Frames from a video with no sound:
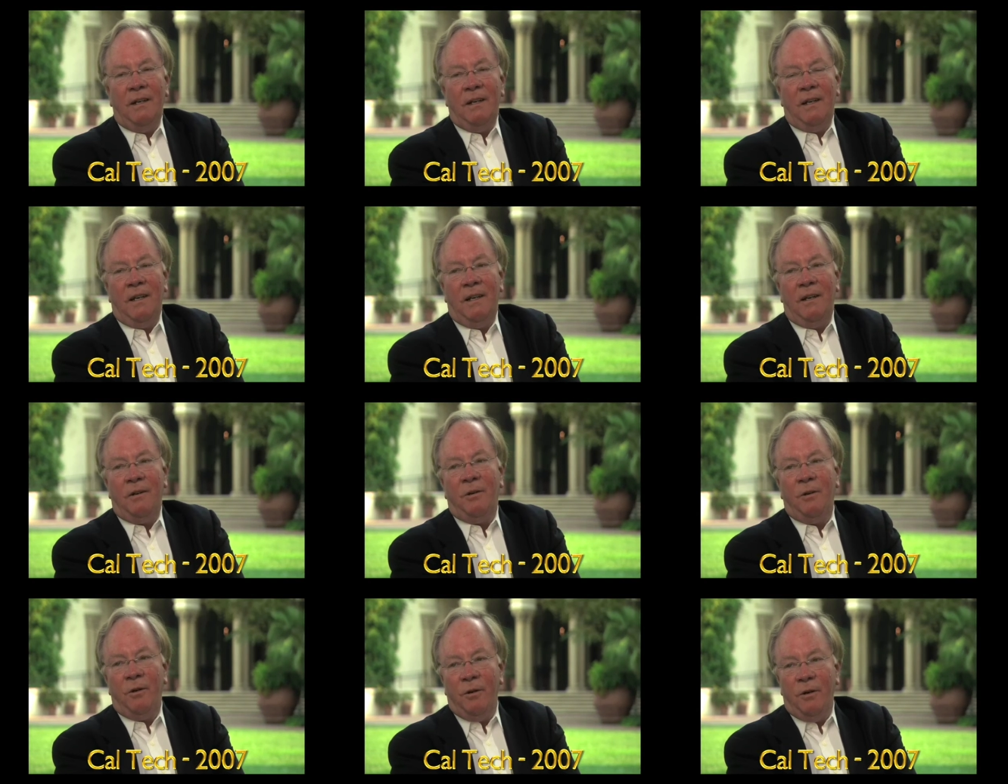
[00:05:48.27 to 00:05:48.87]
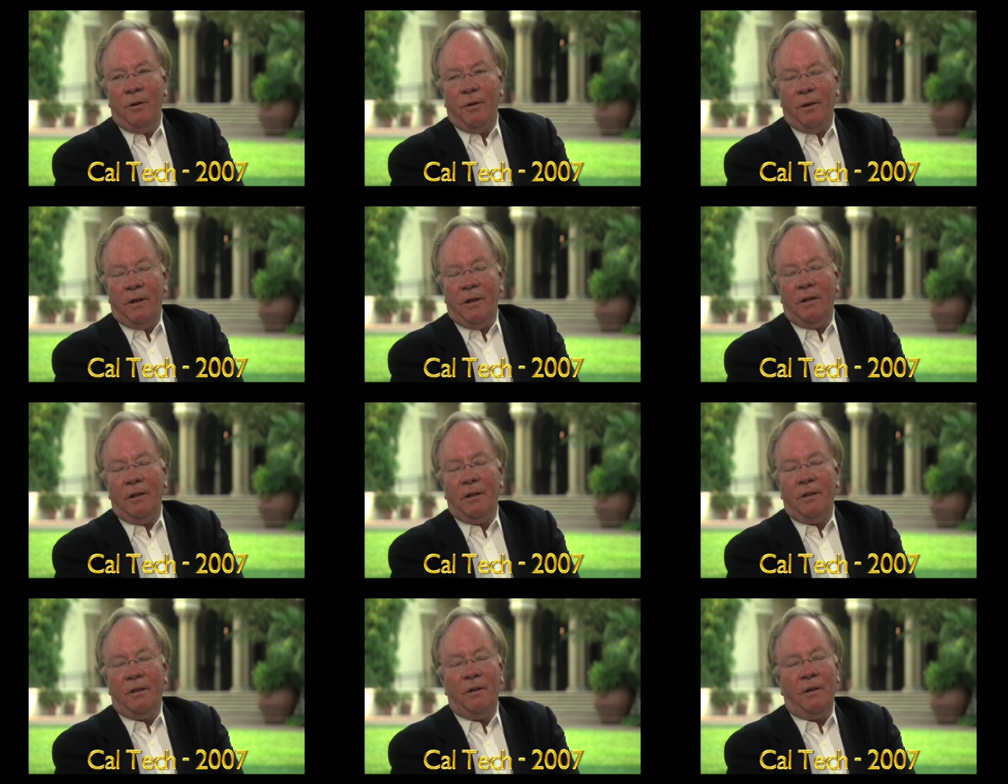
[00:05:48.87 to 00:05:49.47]
in crude
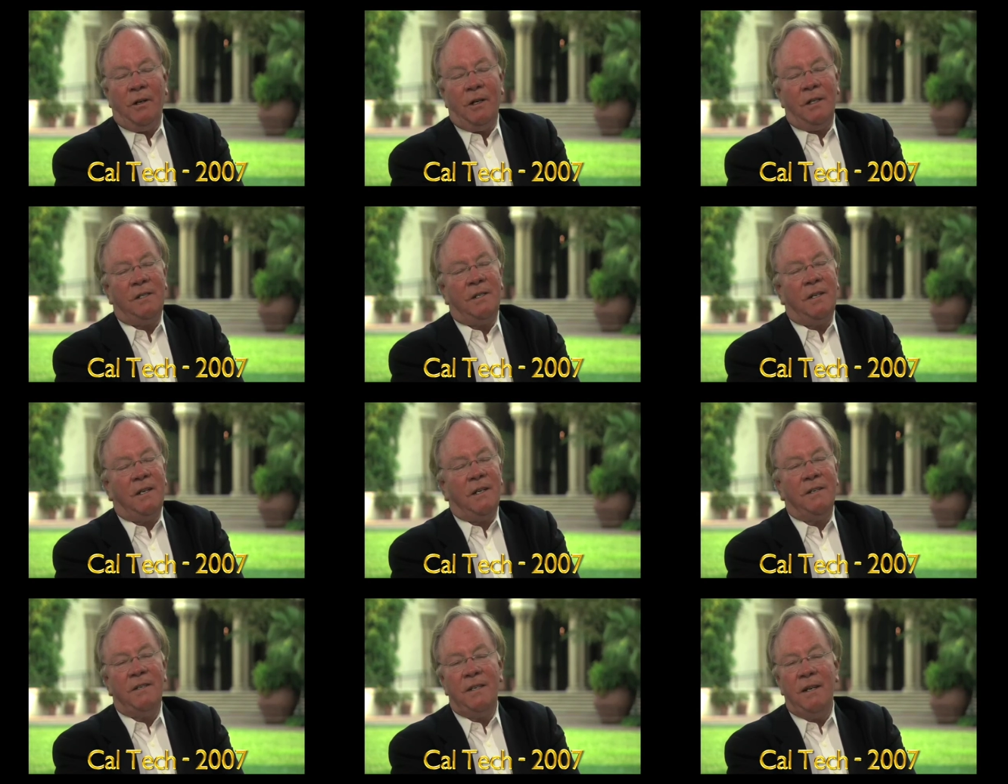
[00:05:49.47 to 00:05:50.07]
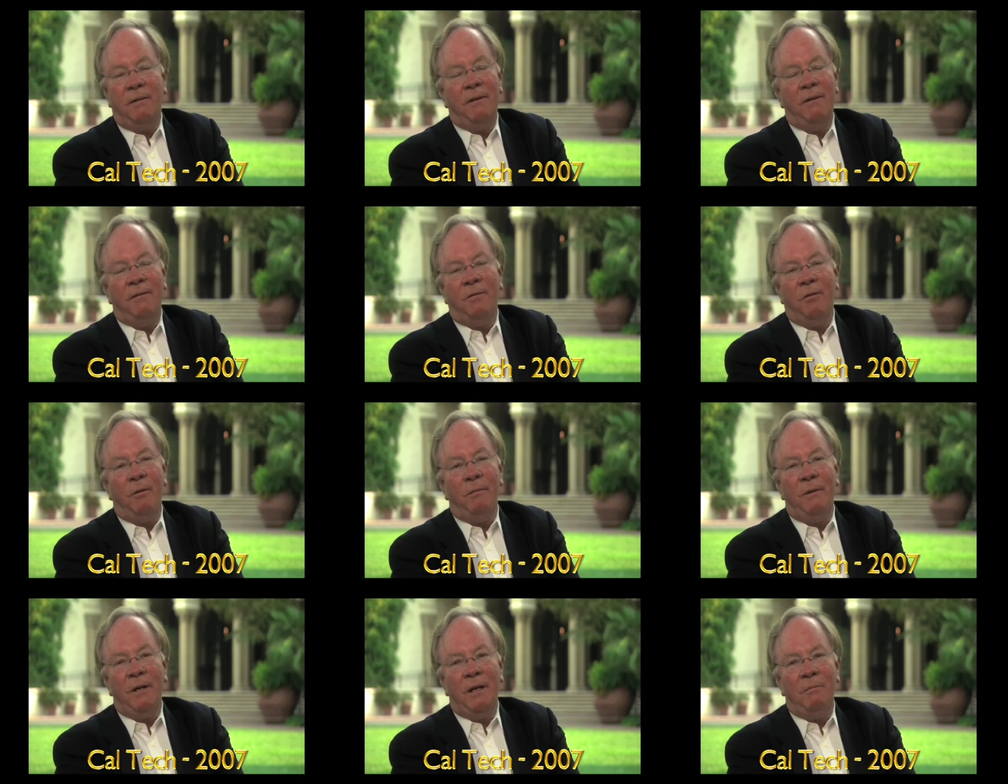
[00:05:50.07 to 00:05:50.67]
oil, crossed
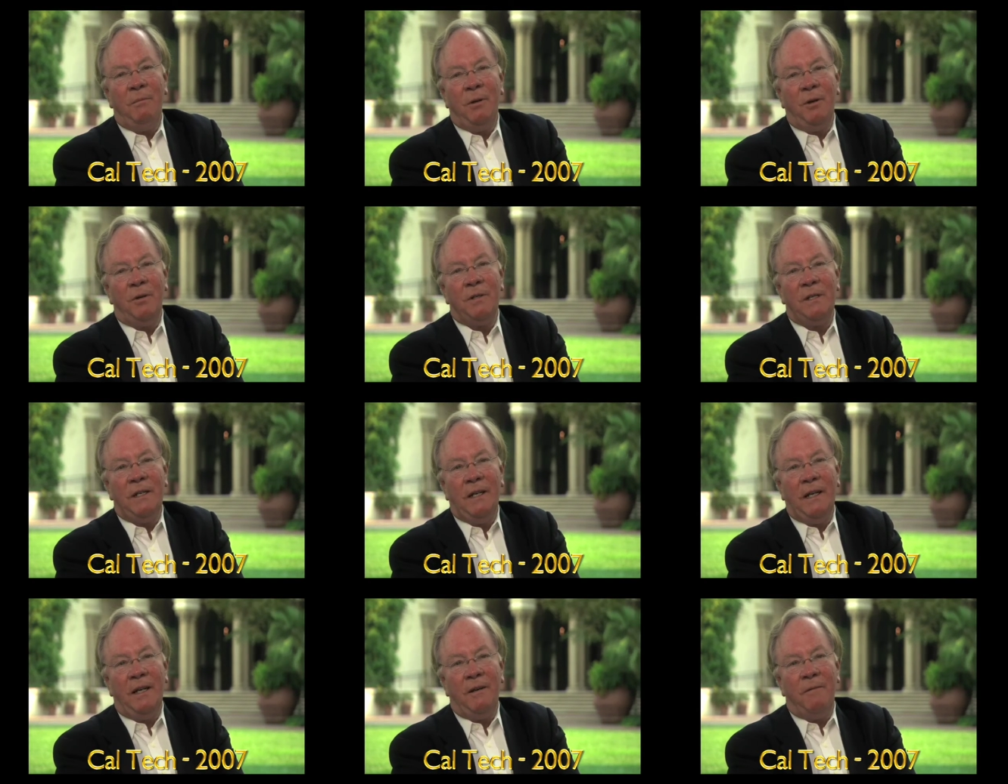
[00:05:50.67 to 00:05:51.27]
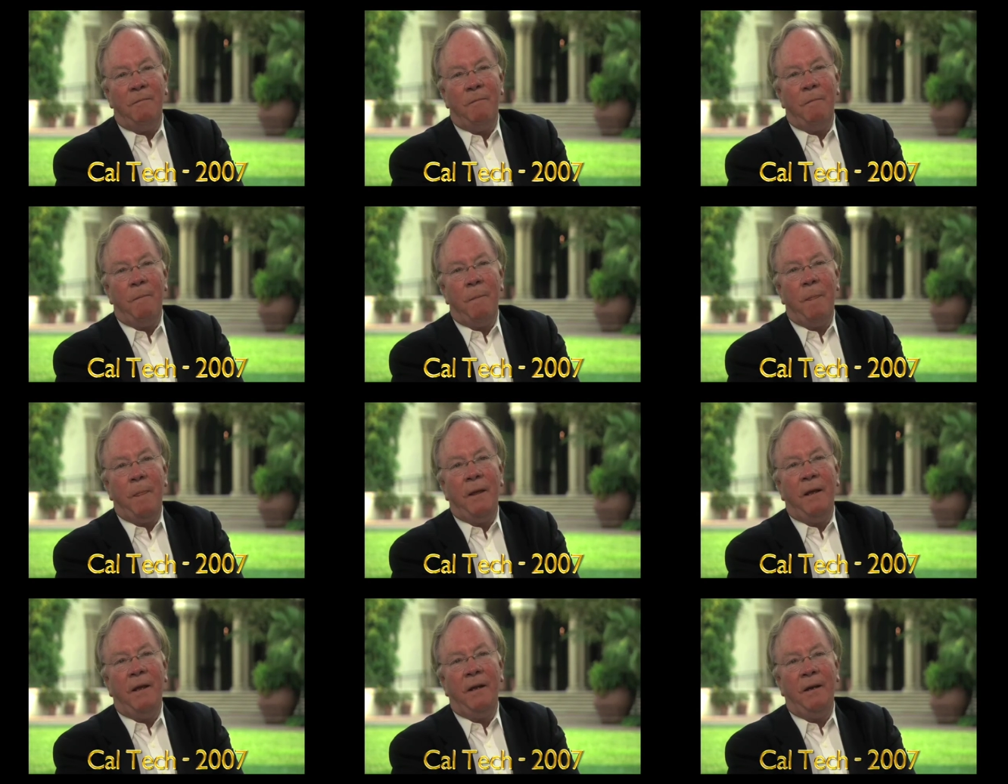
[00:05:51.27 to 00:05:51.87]
74 million barrels a day
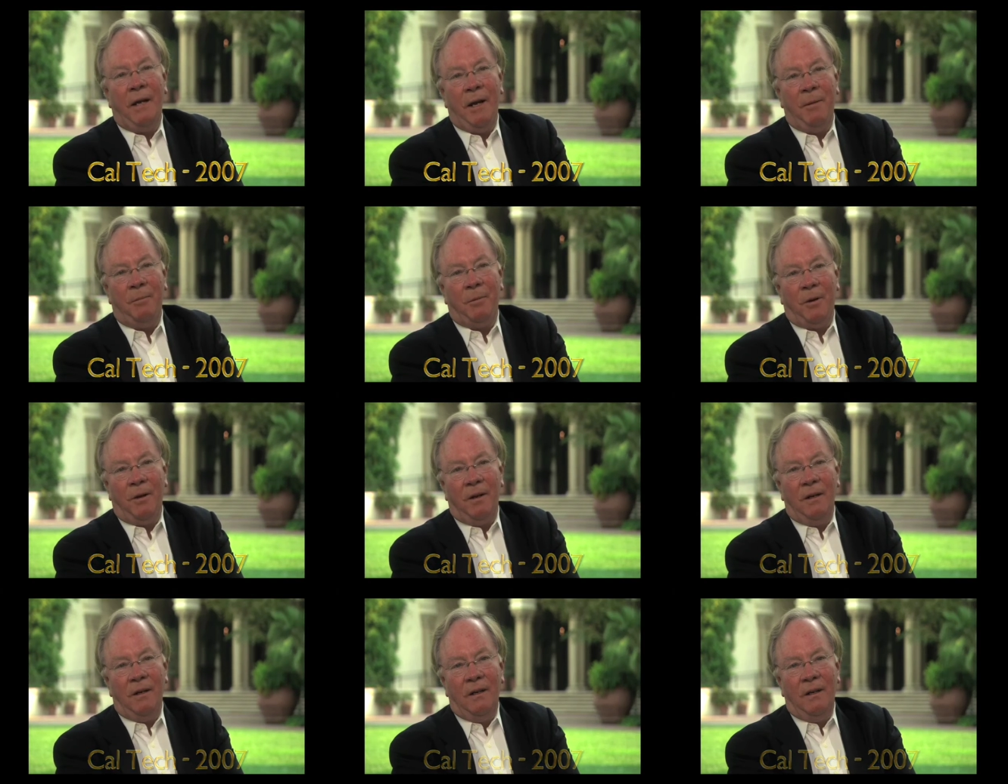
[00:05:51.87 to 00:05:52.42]
in April.